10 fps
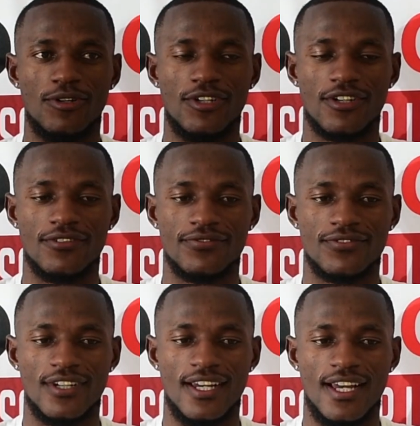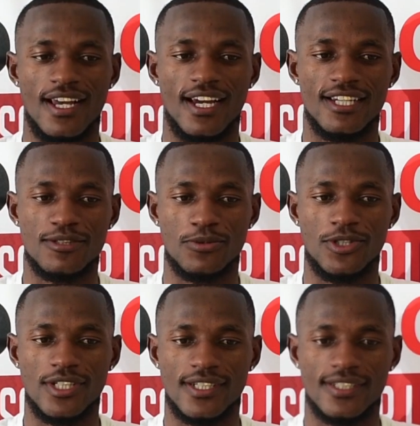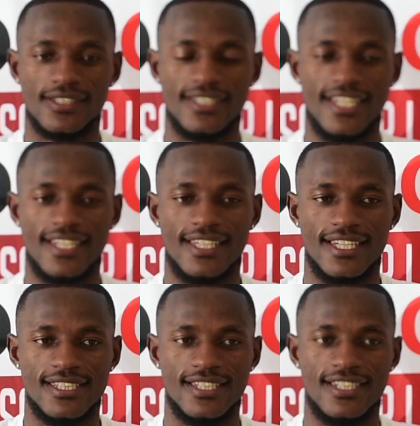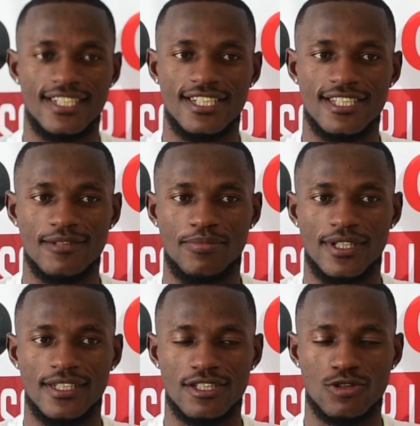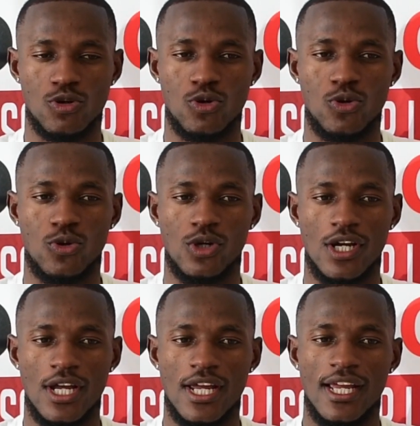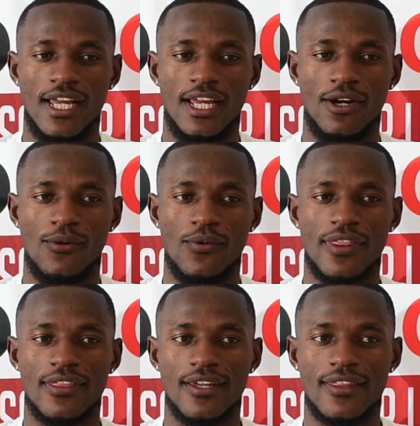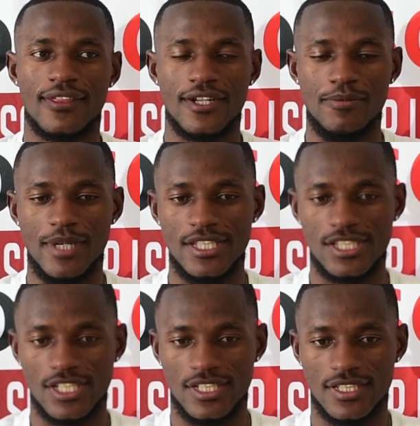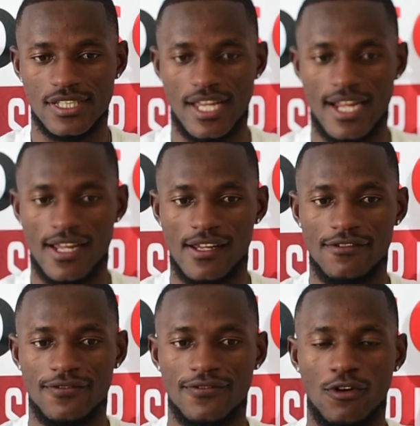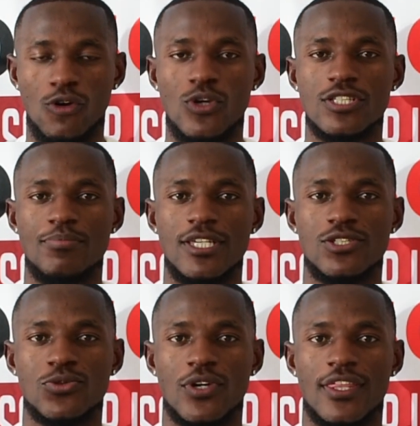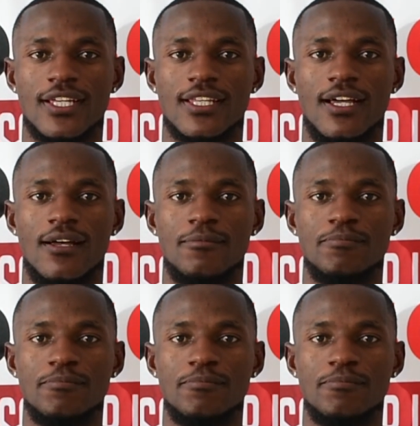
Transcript: a whole lot of hard work, dedication and discipline. So with the three mentioned, I've always made sure that